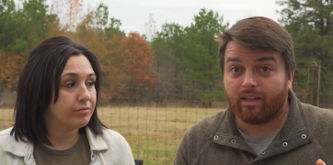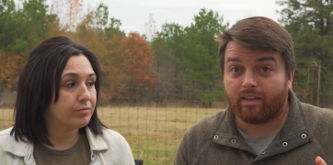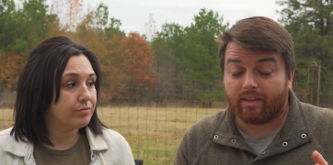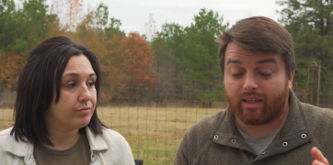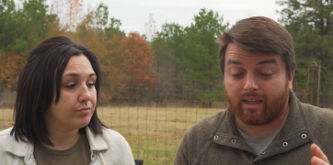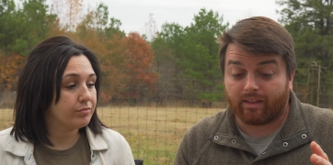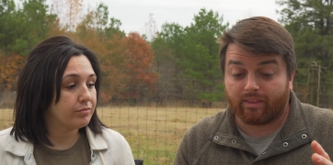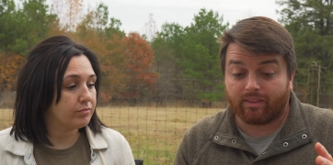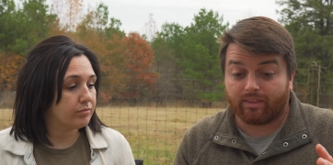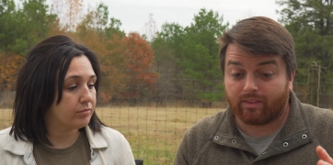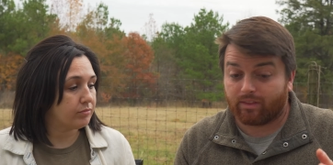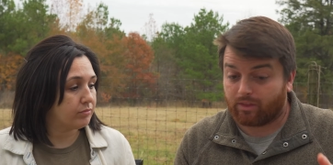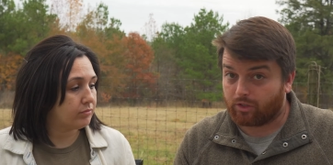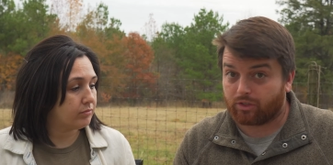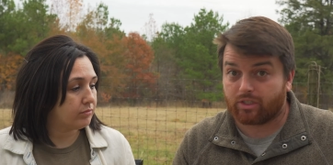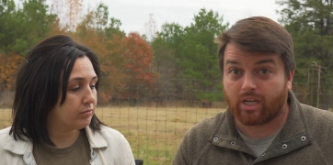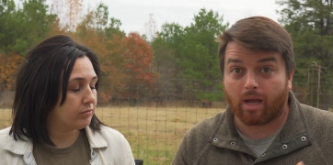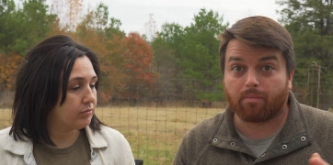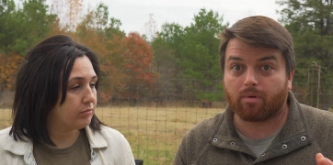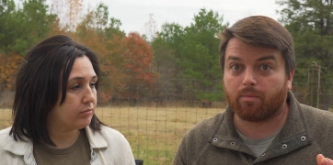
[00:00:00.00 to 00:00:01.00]
Speaker 1: that their
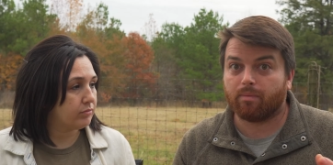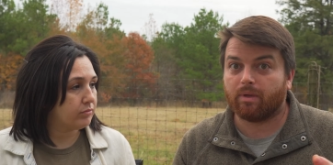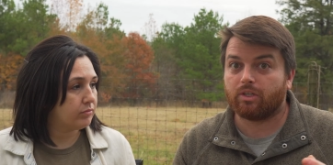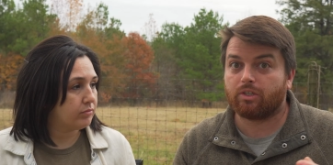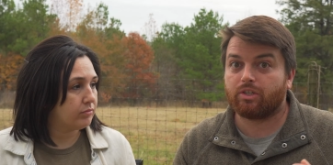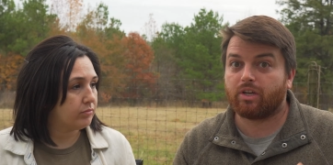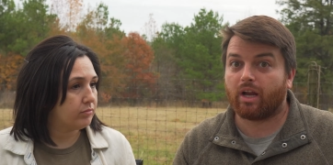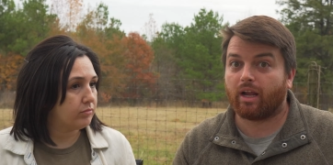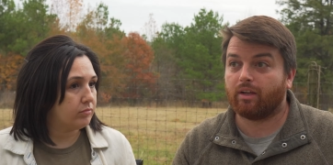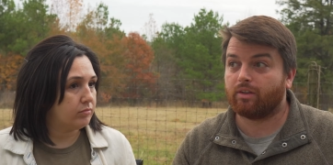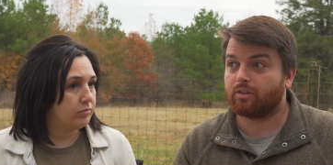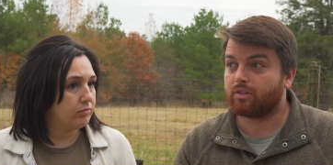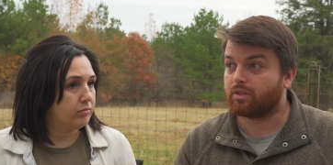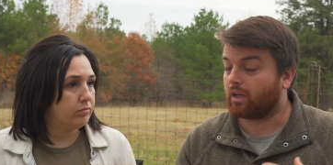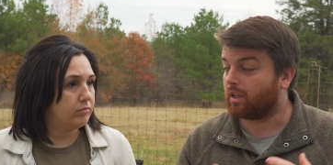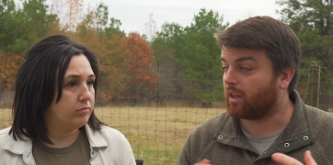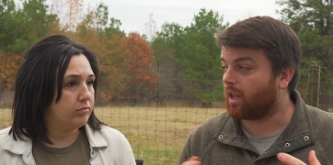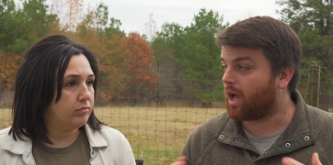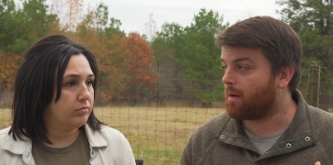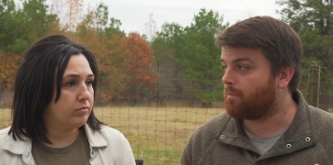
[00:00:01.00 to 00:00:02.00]
temperament changed
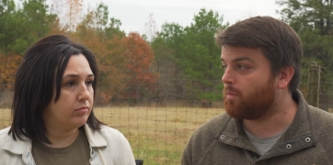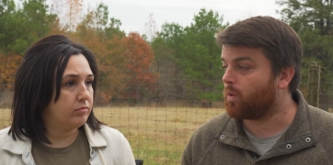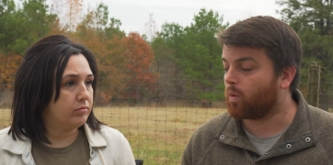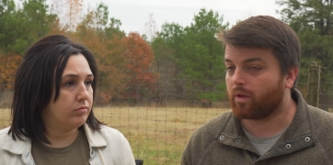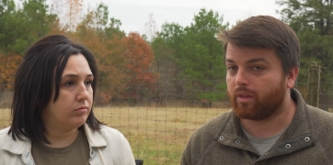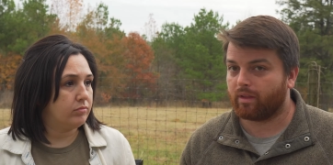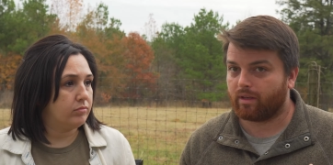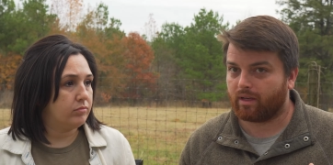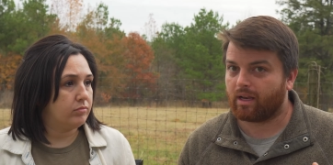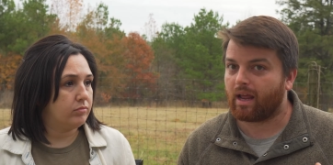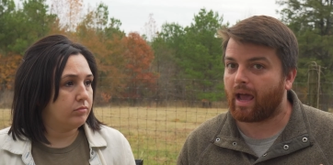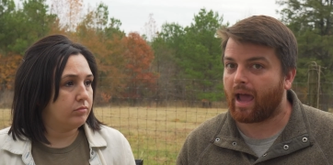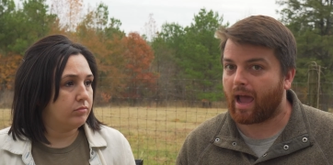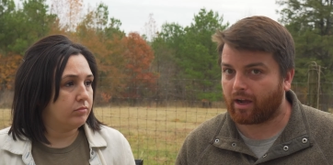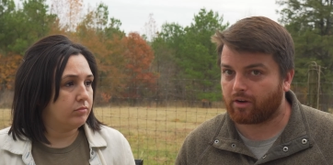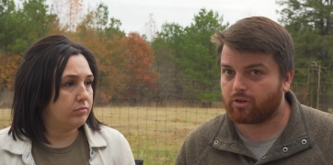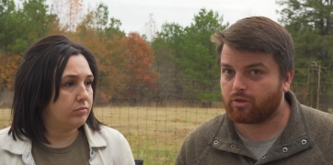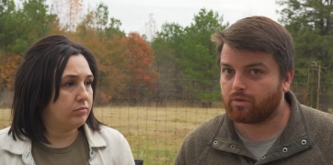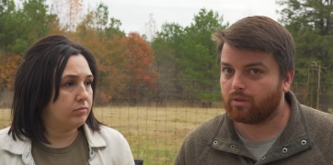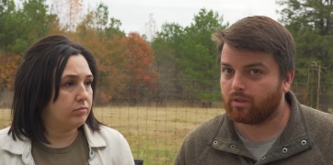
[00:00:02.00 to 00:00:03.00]
a lot more than it
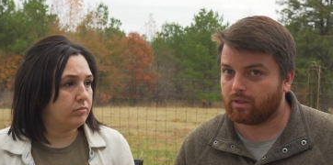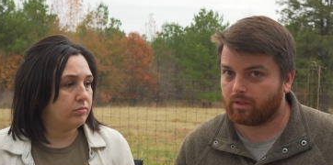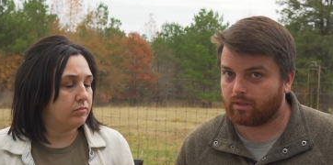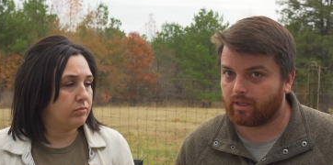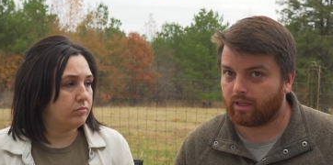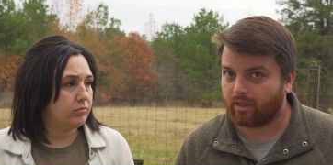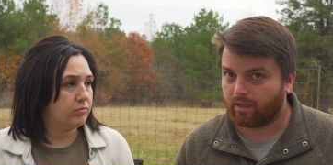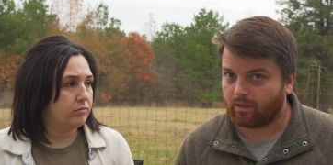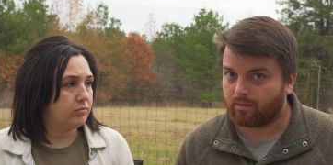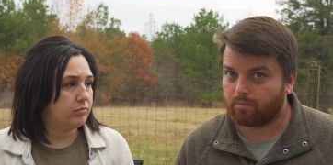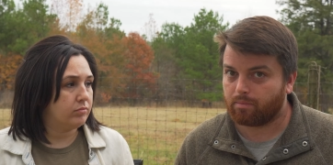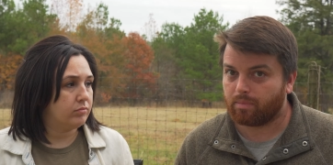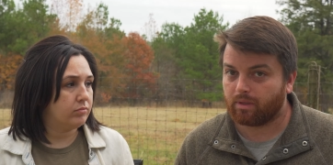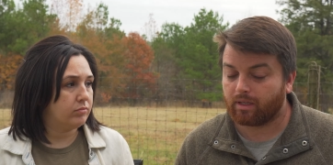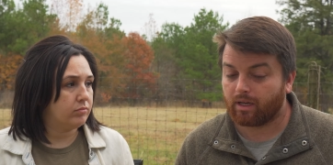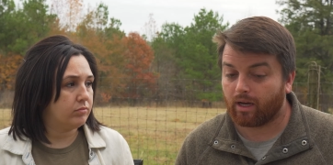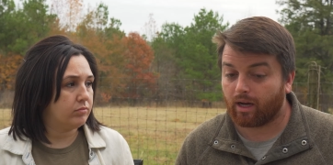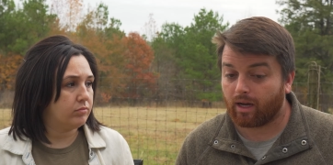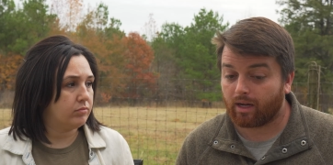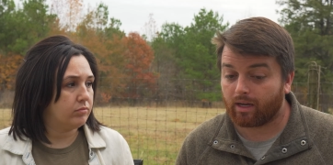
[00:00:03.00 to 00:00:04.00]
actually did,
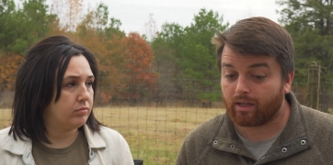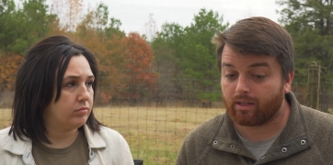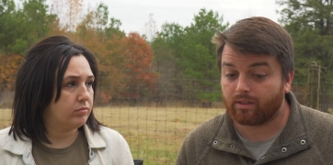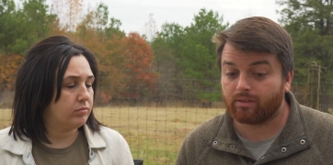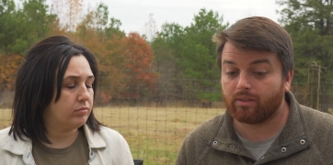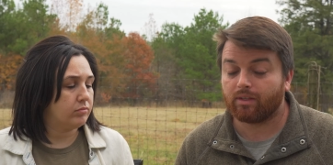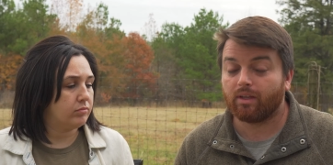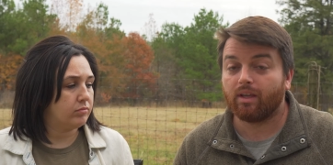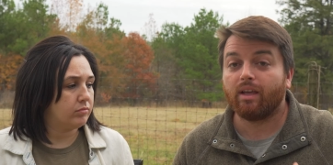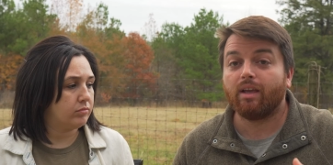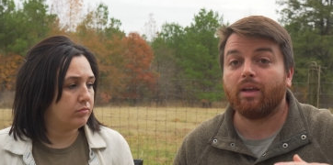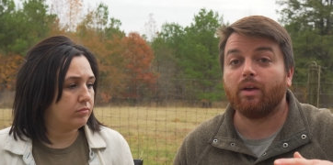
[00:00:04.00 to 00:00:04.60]
because